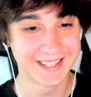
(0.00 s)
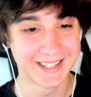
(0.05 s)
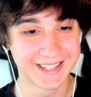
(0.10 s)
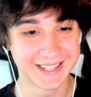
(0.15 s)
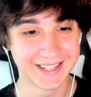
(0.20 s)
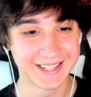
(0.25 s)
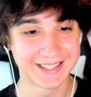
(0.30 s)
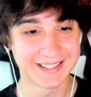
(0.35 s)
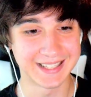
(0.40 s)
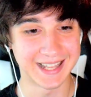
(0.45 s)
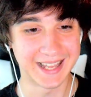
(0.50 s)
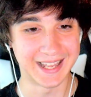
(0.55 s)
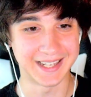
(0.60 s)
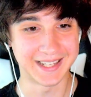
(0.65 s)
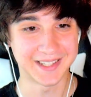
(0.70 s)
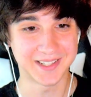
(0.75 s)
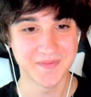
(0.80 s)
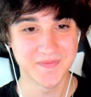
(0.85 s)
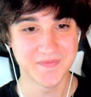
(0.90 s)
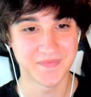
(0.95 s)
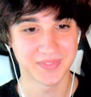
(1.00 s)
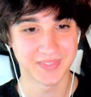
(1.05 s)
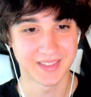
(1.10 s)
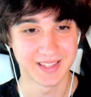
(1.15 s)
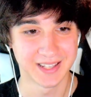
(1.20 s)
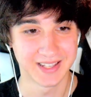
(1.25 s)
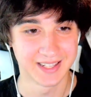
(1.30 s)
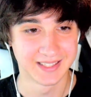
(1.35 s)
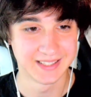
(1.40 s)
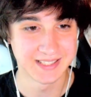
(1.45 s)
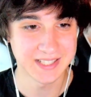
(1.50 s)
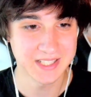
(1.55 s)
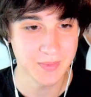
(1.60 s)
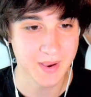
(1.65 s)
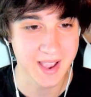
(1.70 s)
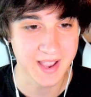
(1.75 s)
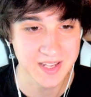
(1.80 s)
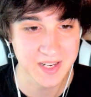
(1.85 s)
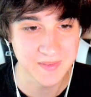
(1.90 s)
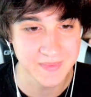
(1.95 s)
Like, This is why
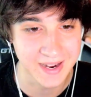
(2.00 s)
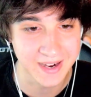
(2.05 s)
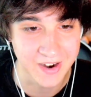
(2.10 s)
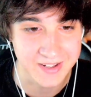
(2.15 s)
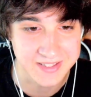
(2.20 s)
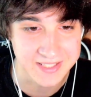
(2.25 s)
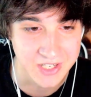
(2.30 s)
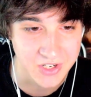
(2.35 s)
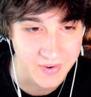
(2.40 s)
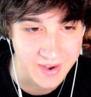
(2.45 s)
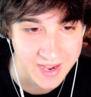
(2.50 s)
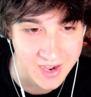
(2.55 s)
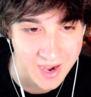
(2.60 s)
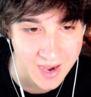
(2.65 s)
I couldn't be a content creator.